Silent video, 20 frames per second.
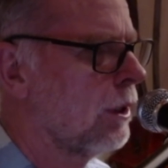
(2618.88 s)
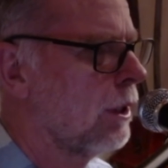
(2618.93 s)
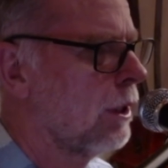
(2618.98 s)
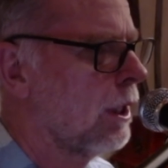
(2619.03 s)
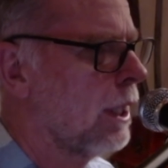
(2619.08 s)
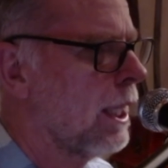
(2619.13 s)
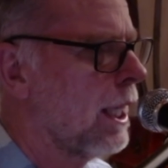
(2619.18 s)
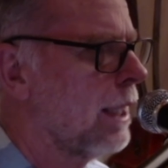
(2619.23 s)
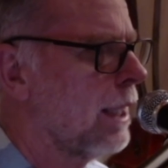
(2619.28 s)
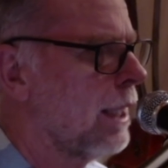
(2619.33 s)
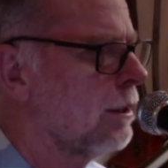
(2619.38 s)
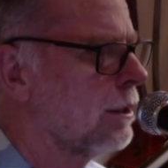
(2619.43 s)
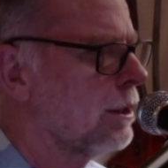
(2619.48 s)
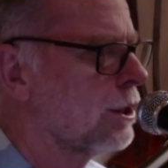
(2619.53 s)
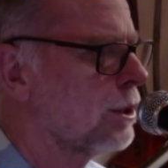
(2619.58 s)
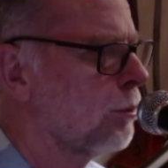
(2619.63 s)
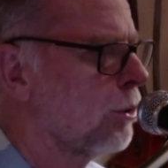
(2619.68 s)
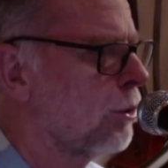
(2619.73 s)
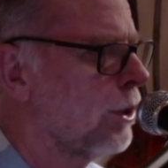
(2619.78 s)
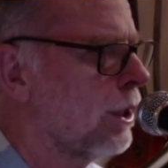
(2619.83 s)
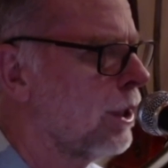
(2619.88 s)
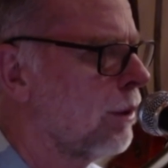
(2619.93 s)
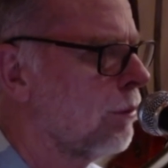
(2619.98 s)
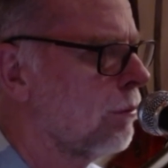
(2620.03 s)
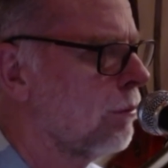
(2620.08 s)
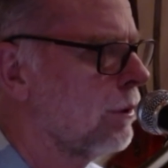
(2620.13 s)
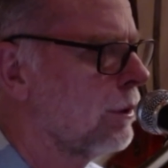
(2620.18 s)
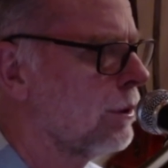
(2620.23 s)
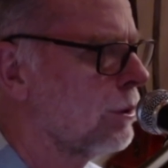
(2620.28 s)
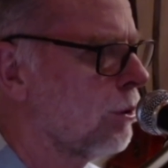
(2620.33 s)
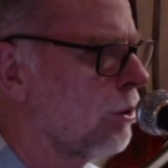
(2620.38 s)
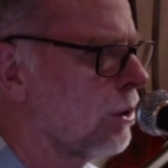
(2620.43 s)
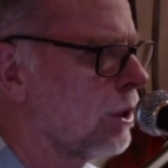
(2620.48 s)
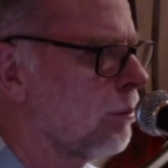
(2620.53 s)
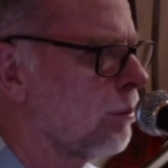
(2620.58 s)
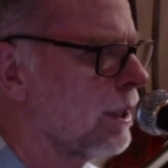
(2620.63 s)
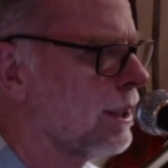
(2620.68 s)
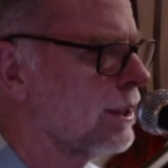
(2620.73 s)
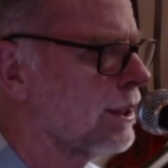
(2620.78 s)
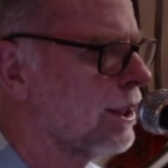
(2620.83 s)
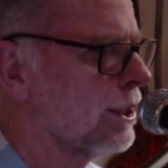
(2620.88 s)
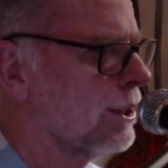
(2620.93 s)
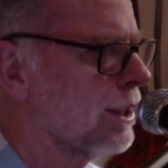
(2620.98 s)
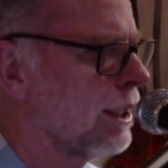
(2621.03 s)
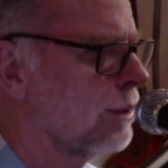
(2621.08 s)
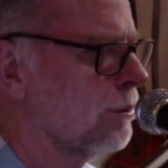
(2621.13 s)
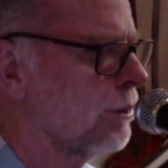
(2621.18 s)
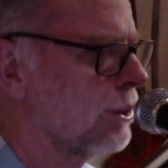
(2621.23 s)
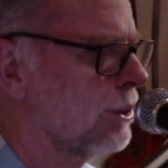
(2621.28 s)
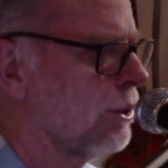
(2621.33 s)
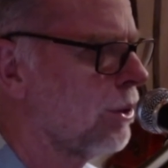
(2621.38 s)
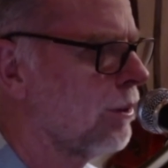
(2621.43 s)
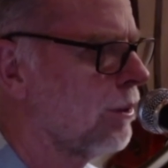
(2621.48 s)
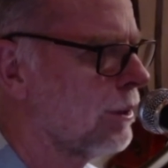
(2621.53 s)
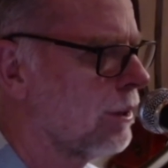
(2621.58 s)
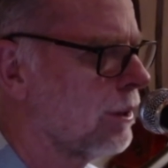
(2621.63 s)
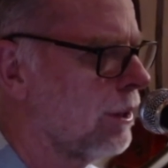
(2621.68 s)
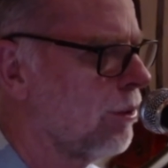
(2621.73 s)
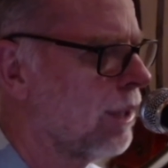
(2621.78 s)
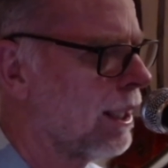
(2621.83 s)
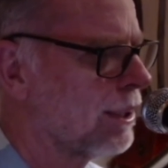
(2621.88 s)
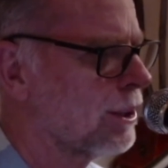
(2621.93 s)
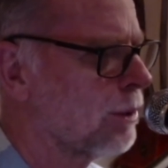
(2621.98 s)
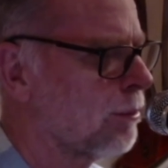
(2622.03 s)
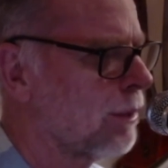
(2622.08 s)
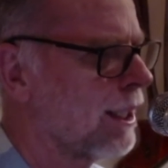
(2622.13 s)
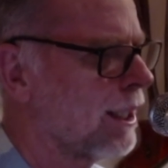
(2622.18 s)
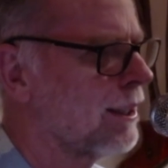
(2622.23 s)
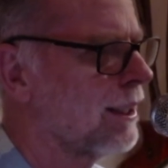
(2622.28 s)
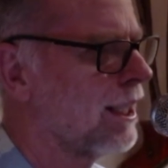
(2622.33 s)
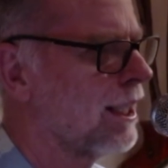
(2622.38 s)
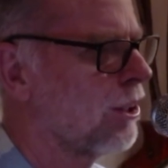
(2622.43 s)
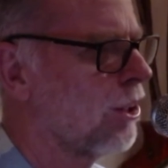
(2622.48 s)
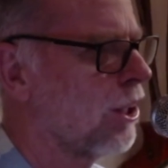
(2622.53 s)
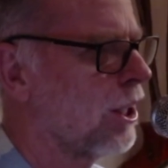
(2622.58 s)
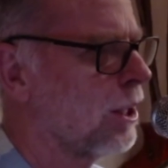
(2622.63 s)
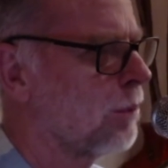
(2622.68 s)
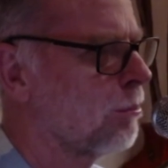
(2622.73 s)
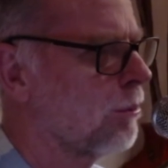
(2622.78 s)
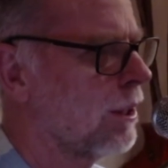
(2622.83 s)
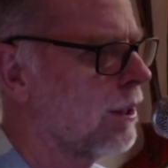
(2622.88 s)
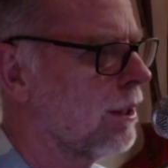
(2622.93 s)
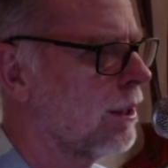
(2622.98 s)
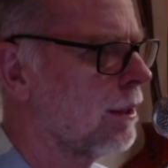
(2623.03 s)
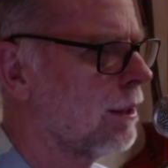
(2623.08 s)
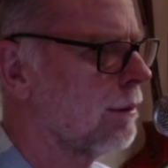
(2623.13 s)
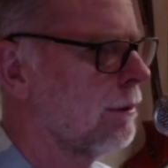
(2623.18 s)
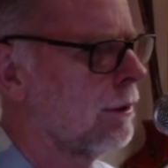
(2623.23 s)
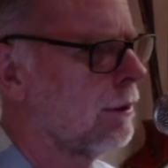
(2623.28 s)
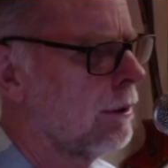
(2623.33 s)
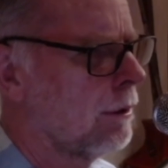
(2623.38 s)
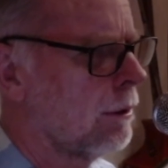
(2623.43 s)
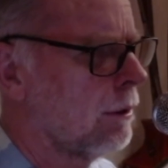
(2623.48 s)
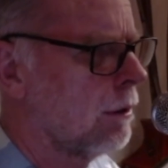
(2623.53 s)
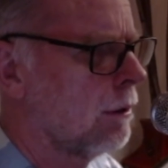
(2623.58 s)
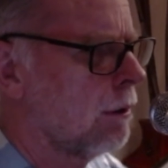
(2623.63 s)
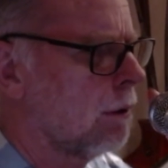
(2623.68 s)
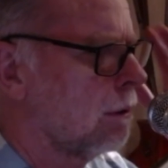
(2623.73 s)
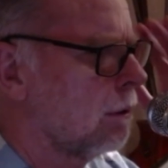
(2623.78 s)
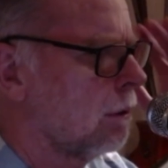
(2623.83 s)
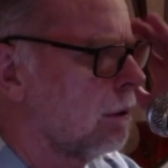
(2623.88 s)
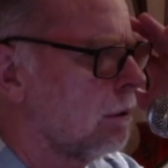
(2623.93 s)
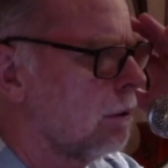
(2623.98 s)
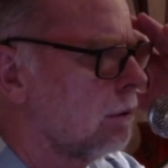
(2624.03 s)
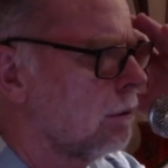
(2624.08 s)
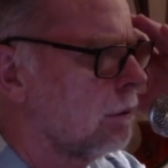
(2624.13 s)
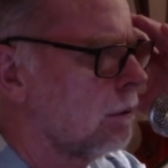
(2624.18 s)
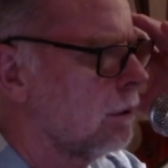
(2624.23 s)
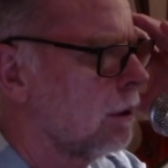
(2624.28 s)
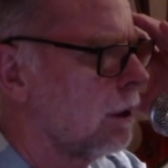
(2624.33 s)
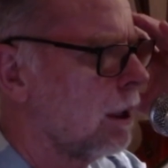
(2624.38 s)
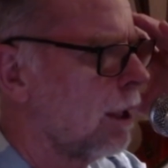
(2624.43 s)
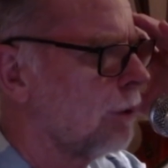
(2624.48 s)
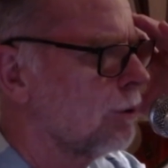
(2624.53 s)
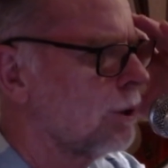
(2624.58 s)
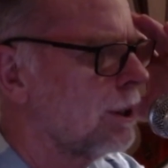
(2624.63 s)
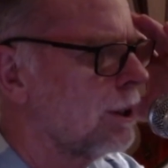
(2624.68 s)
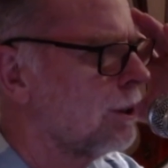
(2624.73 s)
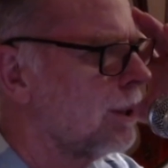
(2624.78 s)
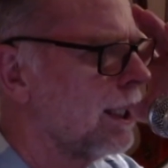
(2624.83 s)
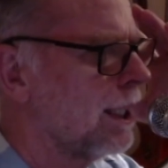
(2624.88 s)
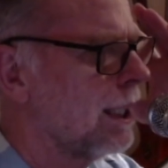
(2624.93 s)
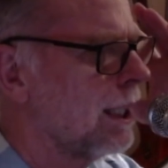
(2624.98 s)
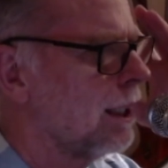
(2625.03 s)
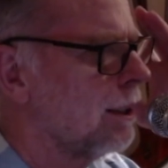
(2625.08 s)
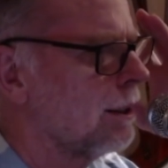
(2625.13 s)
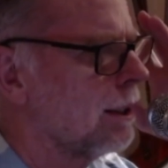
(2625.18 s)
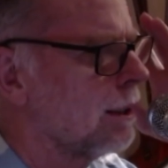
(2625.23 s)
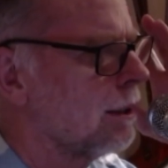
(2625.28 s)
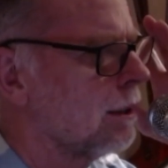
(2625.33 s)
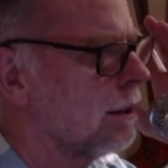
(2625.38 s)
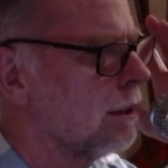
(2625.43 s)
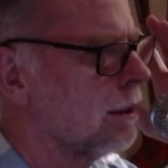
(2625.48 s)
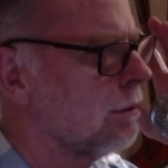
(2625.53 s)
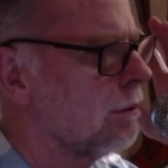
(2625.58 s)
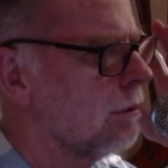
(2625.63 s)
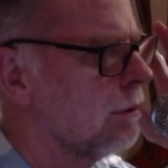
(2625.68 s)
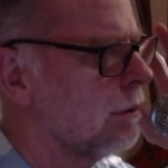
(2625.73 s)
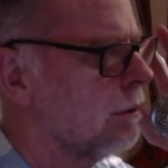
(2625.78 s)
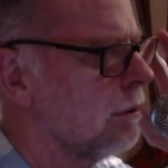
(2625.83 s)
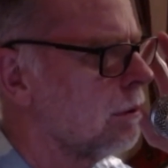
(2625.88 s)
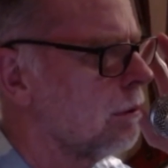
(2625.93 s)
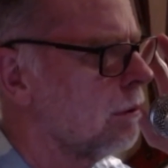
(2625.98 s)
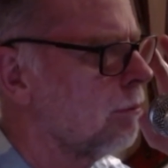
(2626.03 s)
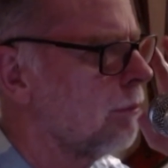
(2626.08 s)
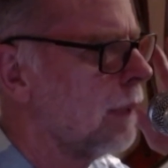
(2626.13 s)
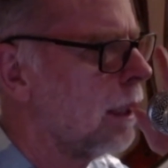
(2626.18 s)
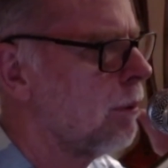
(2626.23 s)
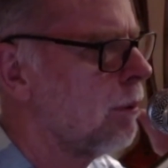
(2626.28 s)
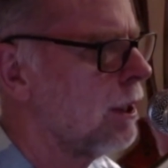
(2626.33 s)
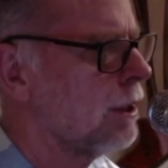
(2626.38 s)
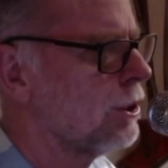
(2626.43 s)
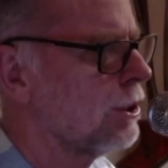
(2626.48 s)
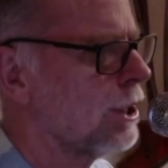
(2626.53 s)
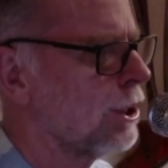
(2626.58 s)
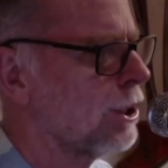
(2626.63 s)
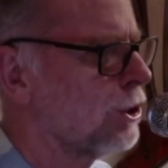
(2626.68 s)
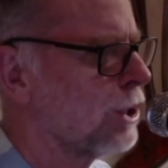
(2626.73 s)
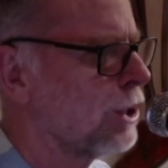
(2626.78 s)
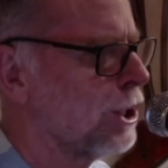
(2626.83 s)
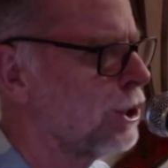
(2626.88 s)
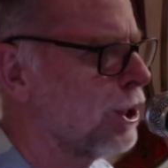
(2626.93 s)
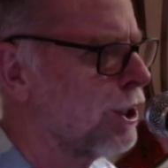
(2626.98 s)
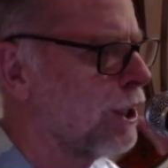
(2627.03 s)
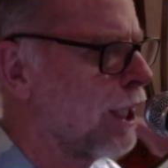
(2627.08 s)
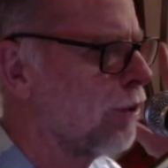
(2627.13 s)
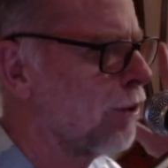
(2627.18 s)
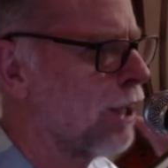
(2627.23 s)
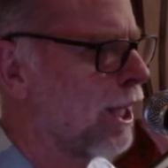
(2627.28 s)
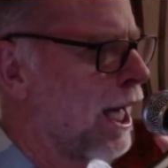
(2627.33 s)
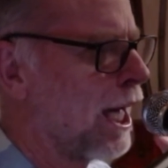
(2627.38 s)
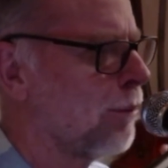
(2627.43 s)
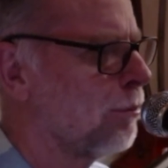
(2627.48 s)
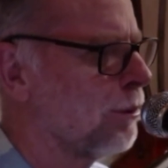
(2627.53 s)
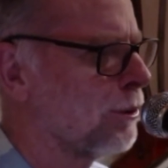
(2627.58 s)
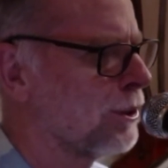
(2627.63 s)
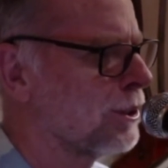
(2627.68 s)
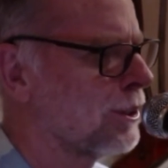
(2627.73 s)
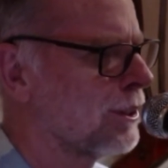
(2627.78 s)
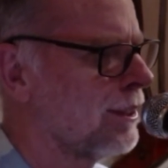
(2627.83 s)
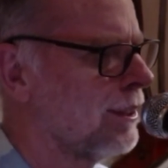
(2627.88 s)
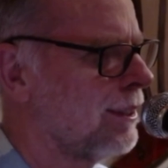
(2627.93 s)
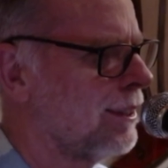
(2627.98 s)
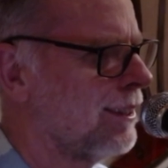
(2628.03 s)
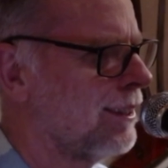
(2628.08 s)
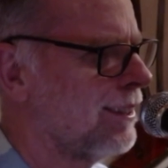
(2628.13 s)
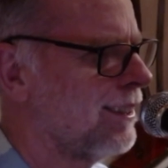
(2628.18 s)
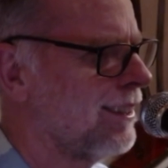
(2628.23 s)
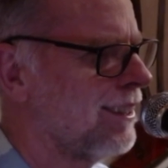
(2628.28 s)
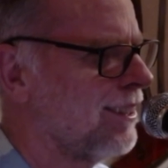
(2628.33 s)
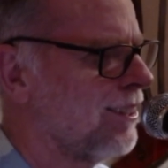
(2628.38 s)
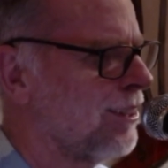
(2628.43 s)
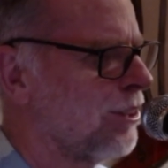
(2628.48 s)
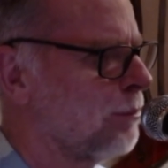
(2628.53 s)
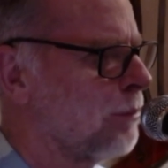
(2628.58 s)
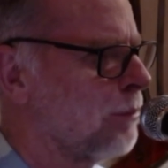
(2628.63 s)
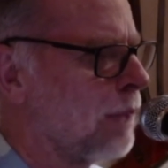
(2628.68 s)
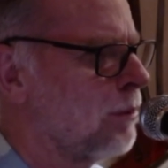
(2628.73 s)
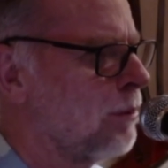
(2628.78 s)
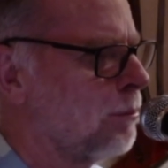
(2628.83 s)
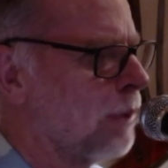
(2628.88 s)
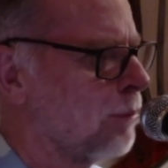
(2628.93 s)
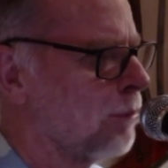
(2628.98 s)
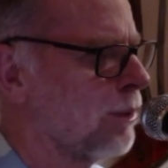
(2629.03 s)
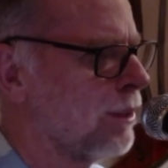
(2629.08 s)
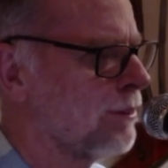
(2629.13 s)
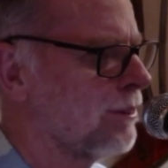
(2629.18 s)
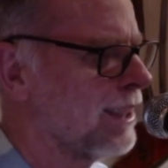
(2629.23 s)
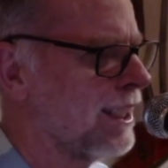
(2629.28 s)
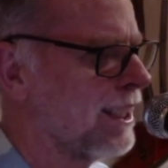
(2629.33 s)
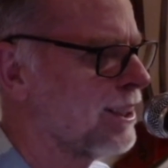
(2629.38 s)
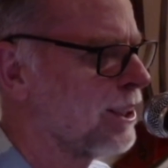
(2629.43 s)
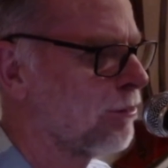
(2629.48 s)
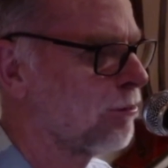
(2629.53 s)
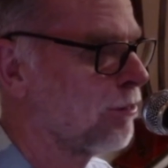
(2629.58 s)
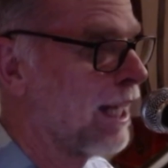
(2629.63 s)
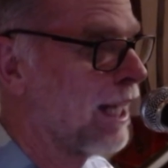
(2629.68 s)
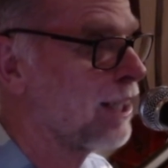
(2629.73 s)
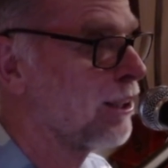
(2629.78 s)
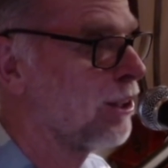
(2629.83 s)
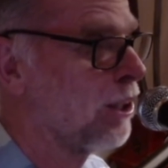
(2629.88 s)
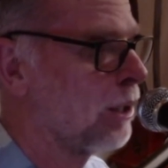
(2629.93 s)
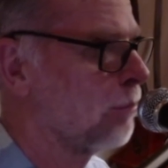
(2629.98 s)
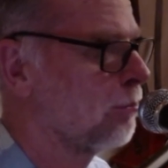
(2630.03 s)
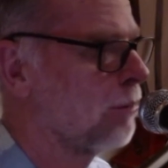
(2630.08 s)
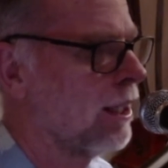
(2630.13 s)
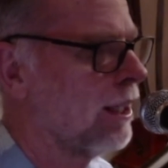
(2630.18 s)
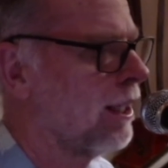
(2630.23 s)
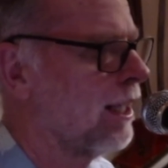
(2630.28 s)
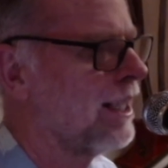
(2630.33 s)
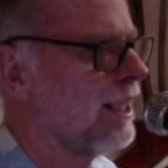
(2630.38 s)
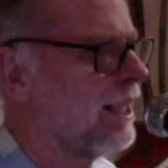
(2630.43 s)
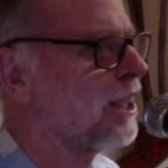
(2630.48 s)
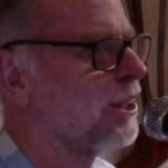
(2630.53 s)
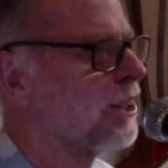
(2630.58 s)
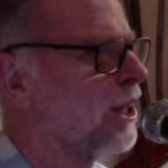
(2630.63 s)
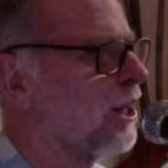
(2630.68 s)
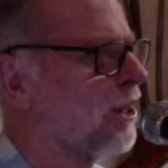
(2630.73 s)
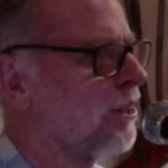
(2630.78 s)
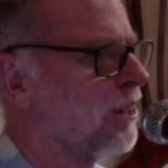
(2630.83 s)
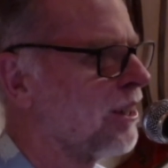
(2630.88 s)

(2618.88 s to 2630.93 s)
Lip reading: And this morning we were talking about cessation because you asked about enlightenment, and I was just thinking that maybe in cessation nothing happens. Maybe there's a flat line, but I don't know.